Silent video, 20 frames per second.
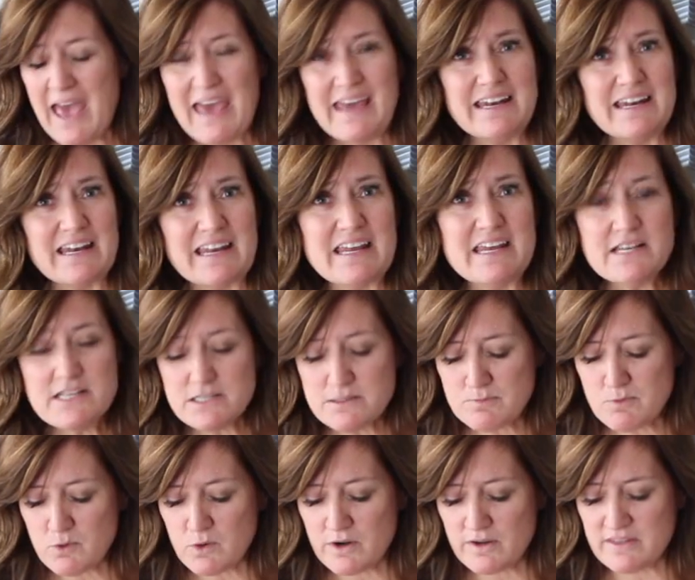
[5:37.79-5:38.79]
And it
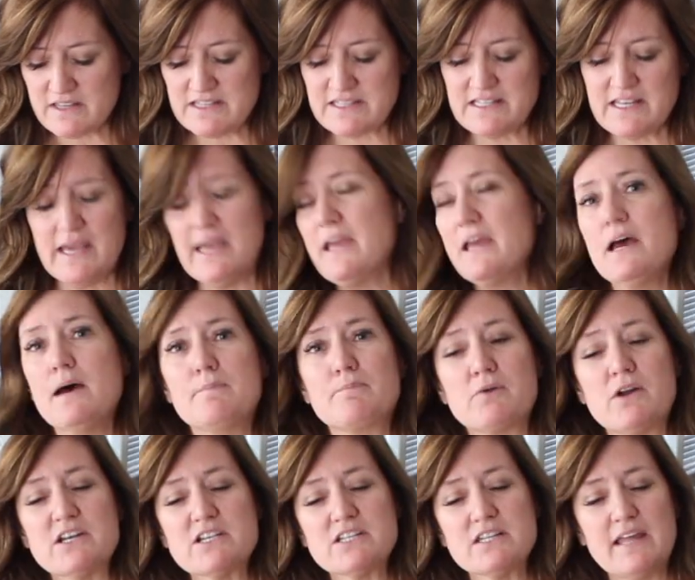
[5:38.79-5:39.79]
is more than, say, a
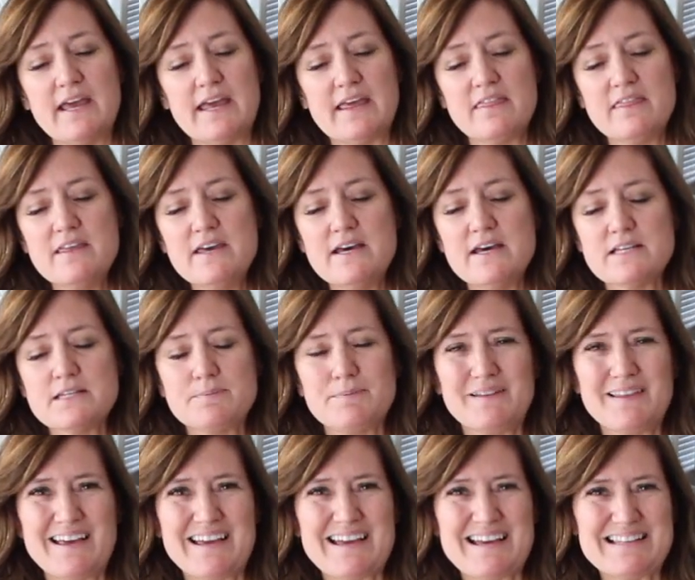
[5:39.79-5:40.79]
brush like this,
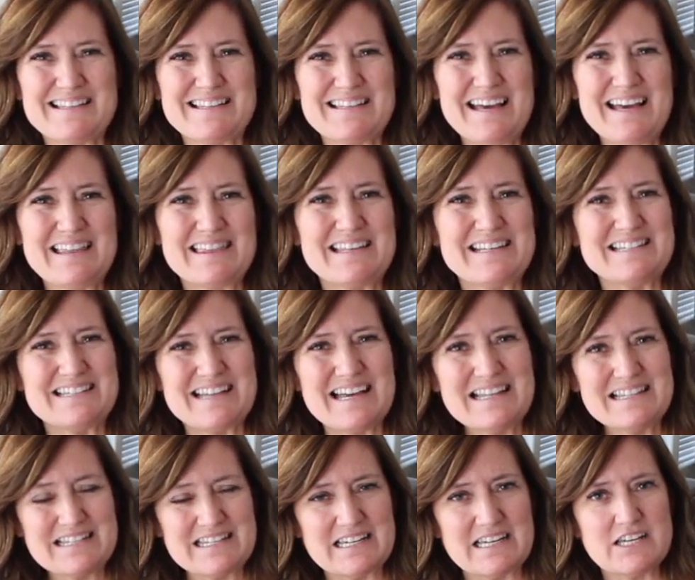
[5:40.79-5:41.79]
but like I said, the
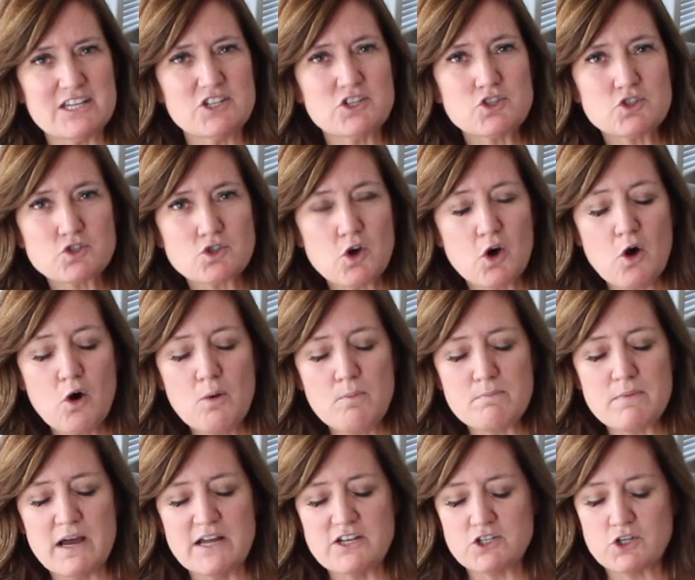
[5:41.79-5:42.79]
density is
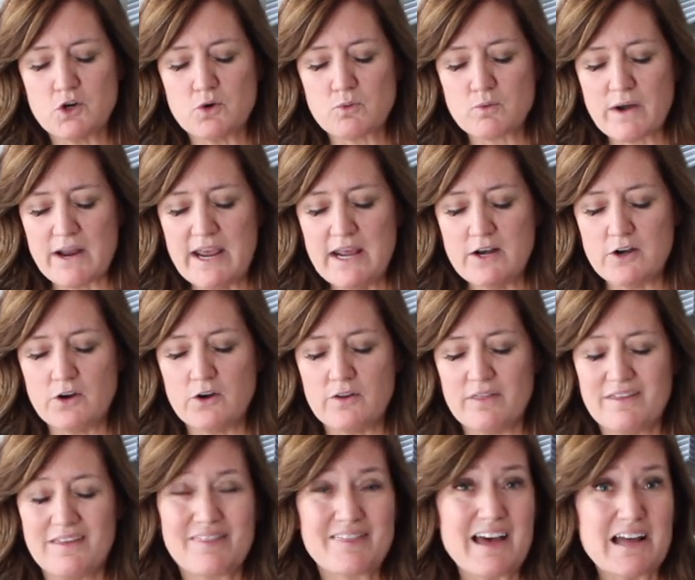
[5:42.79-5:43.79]
so much
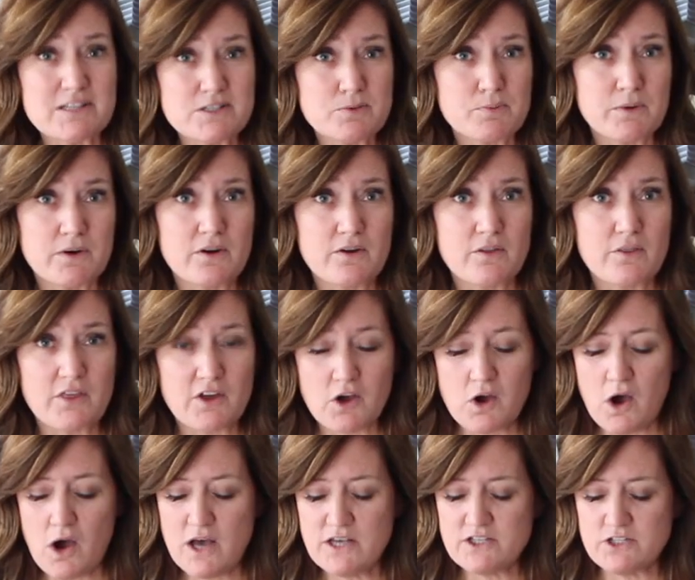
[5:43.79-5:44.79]
greater that that's where the
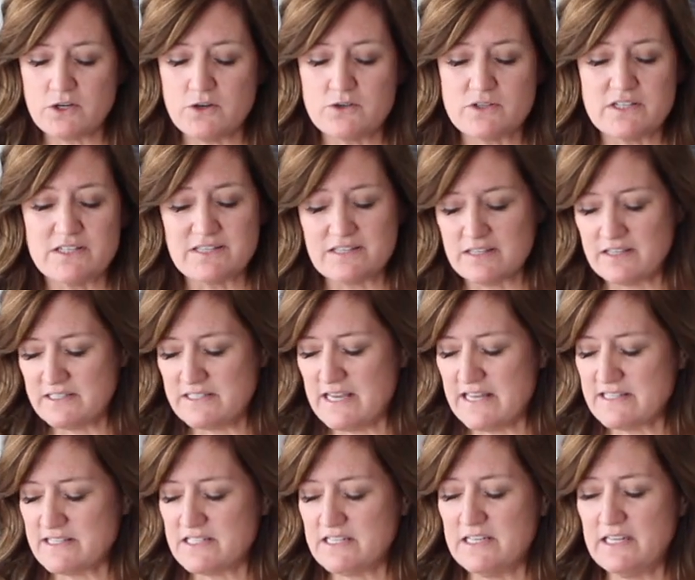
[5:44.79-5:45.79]
cost goes, is the
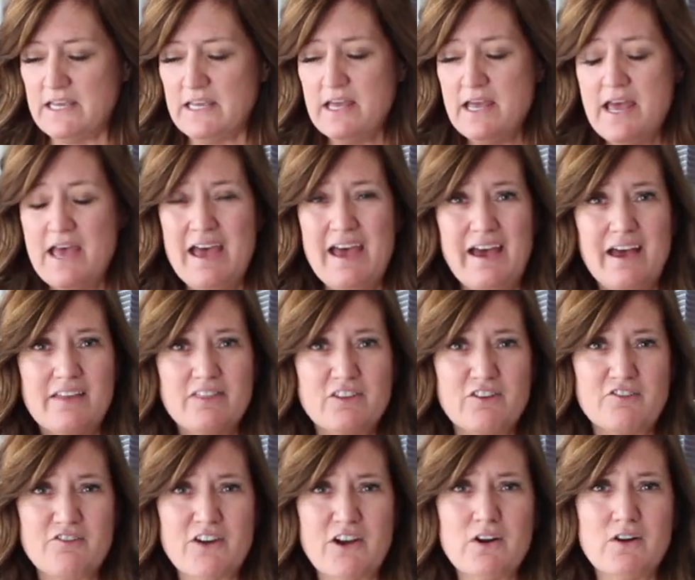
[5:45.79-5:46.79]
density and
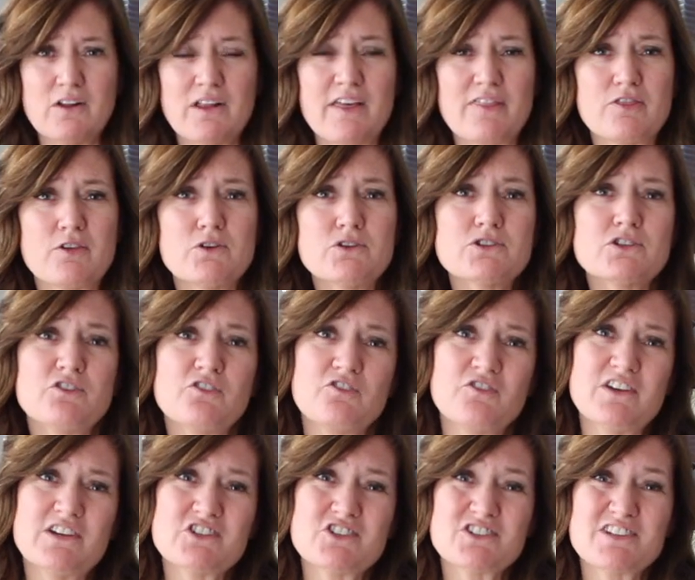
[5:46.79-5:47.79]
the ferrule. And those are
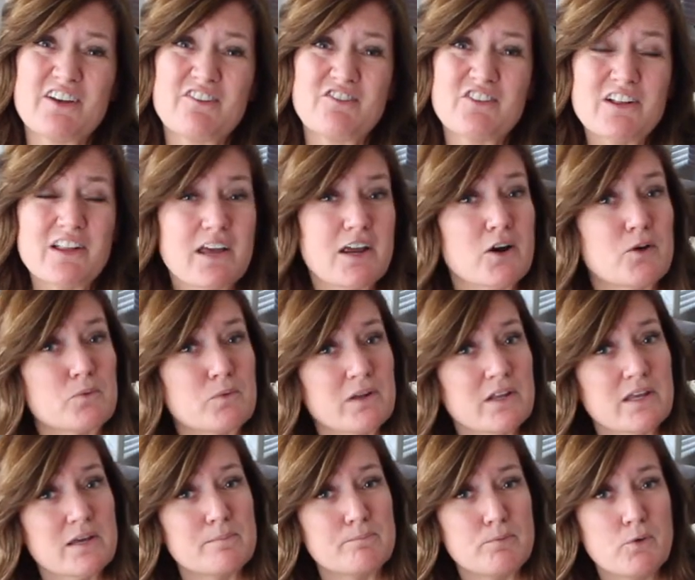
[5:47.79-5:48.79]
features I feel like are
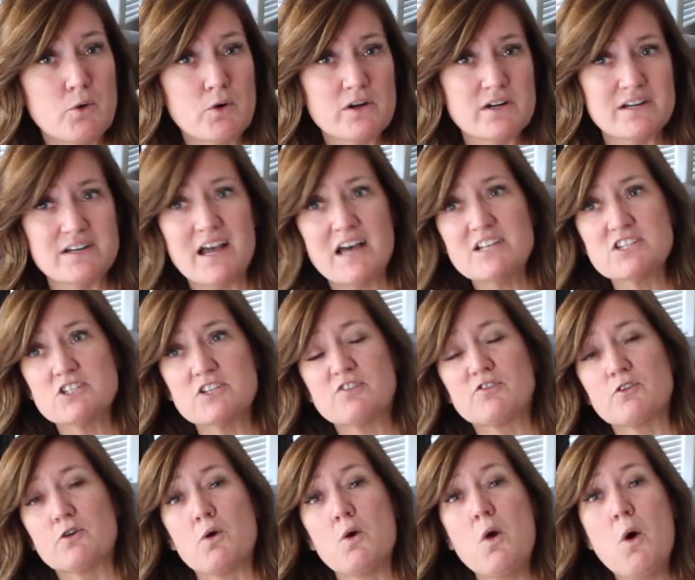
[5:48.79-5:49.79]
really important, not
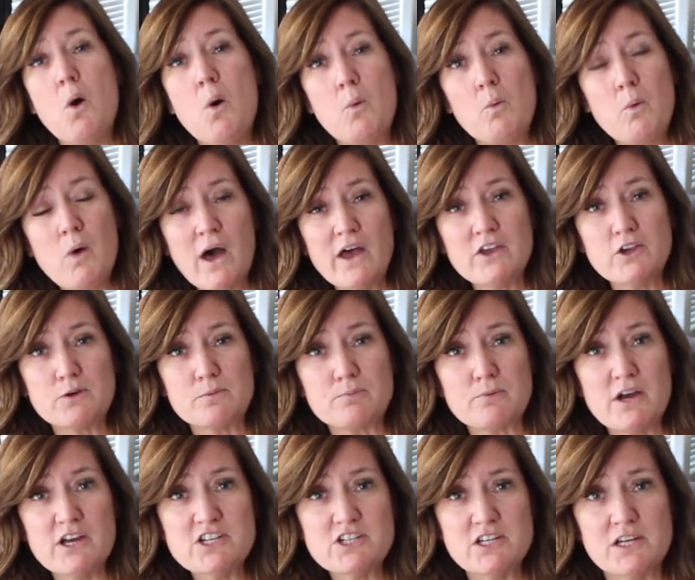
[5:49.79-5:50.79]
just for while you're
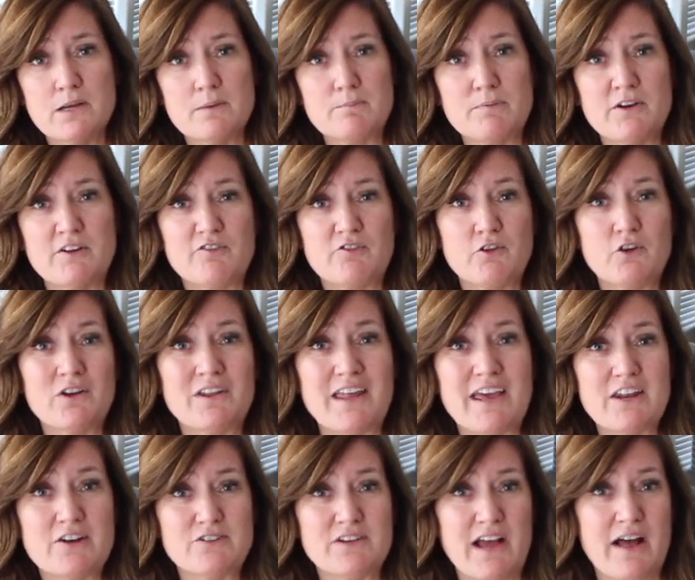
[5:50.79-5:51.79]
brushing, but for
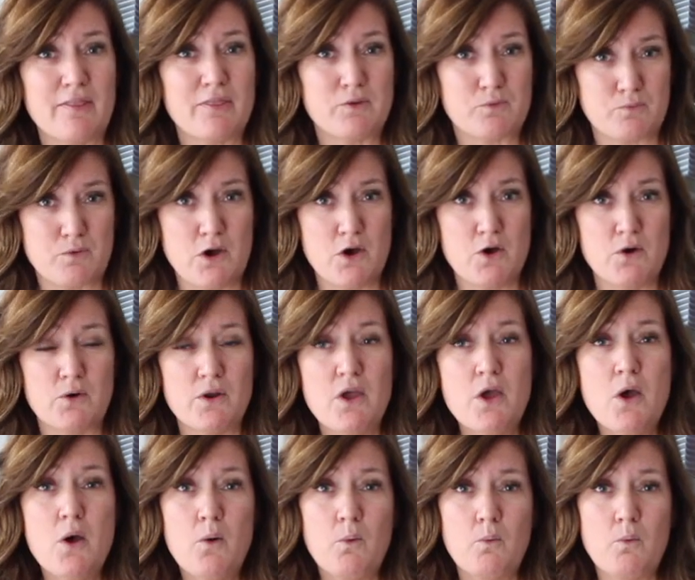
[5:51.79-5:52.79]
later down the road
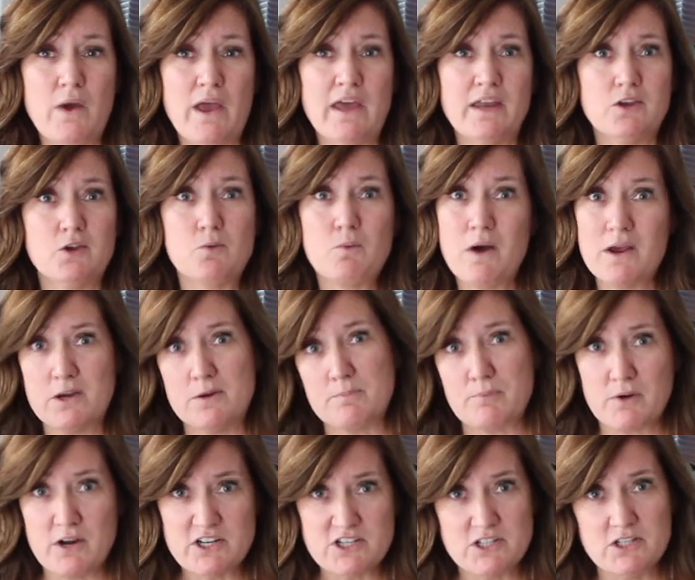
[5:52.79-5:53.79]
when you want
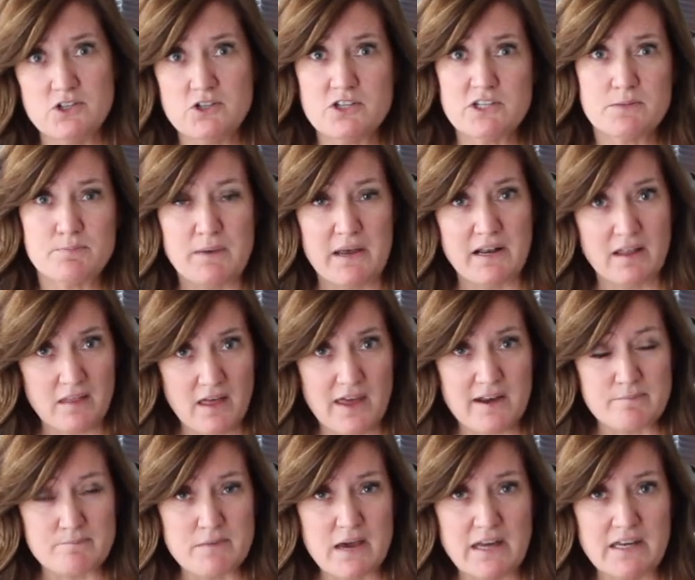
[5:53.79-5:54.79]
your brush that you just spent a
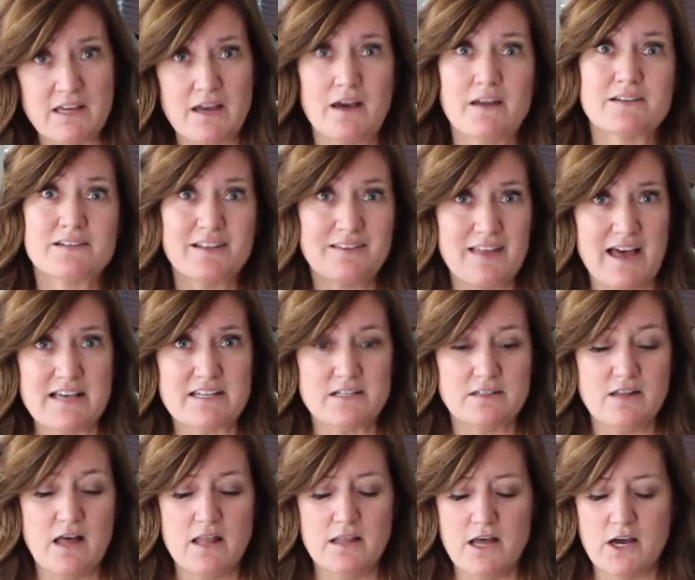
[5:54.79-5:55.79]
lot of money on to last
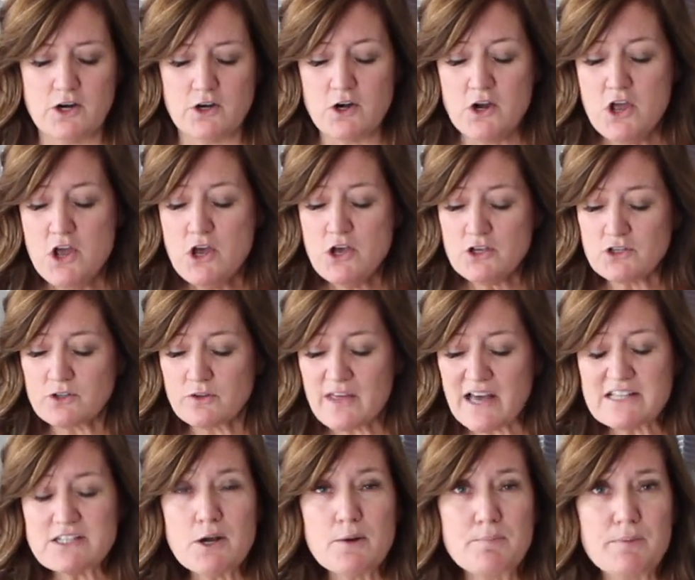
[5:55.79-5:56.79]
a lot longer. So
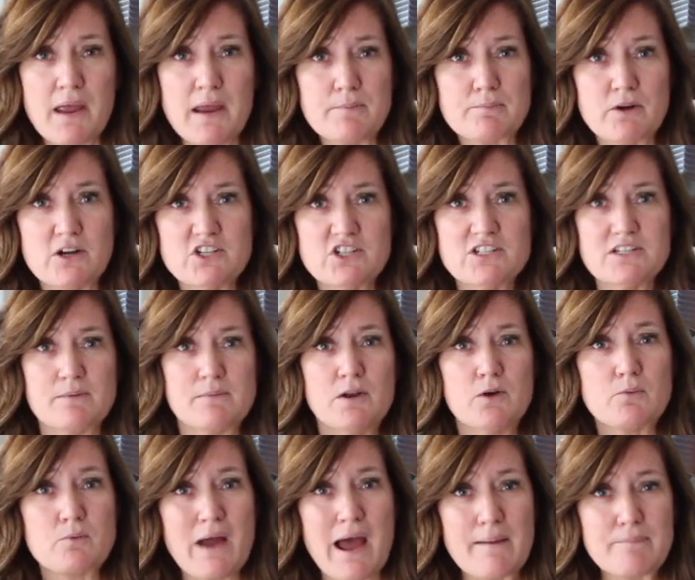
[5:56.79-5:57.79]
that's our paint brushes. I'm
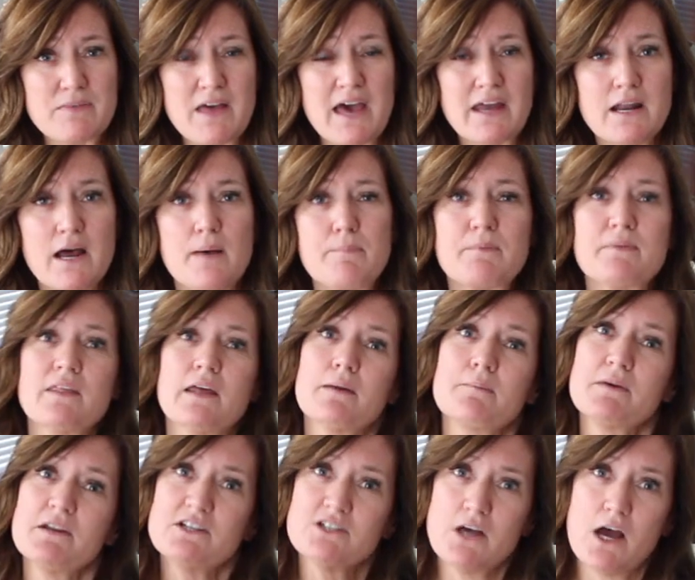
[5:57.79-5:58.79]
gonna wrap that up, and then
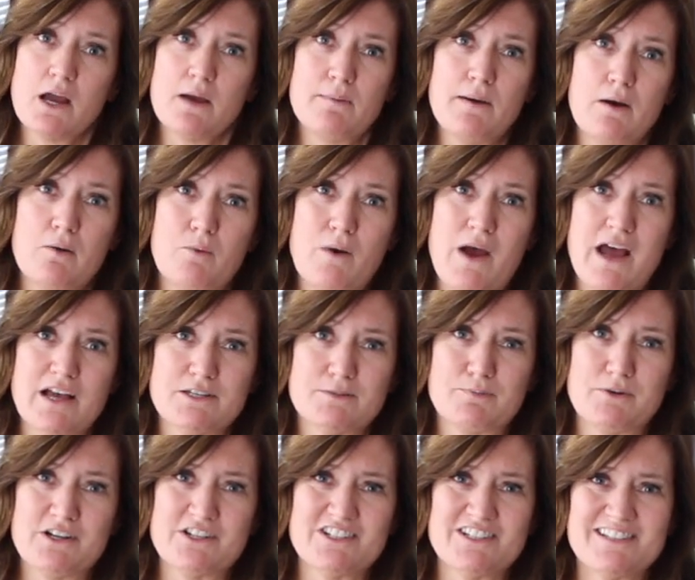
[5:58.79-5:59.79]
I'm gonna talk about wax
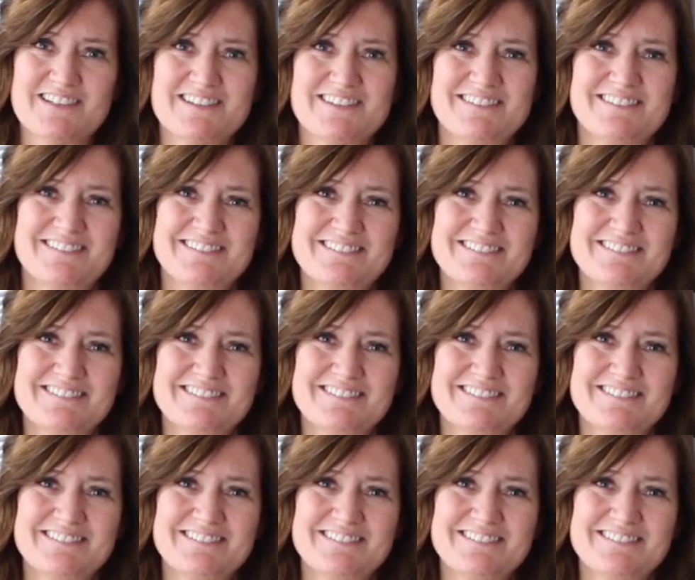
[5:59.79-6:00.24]
brushes.